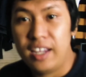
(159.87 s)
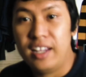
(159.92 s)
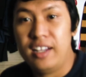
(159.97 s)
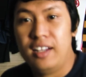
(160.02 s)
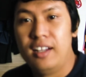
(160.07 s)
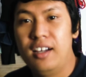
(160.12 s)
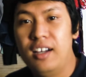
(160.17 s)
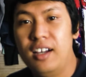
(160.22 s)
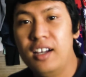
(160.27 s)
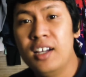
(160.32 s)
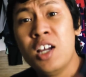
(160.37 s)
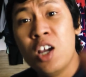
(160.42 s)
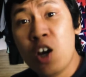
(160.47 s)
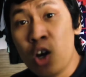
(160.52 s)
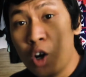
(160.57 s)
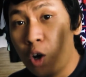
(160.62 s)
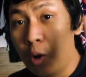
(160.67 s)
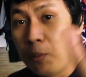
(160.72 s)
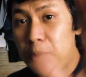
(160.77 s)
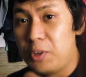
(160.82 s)
and uh,
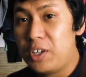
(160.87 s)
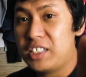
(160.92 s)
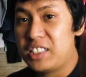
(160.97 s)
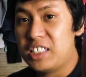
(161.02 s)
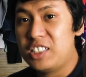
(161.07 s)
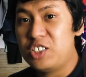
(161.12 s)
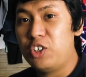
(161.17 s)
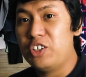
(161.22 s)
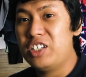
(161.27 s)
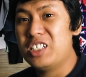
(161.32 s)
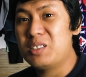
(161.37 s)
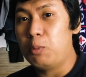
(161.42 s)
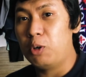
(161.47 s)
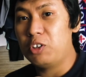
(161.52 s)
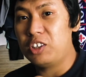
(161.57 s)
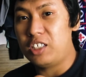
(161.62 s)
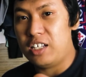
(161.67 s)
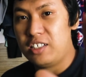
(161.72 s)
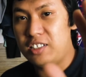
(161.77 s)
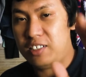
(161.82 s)
hope you guys enjoy this
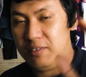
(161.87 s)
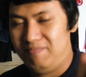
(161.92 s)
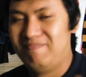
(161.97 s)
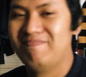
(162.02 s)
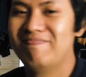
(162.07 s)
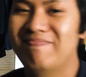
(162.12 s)
montage.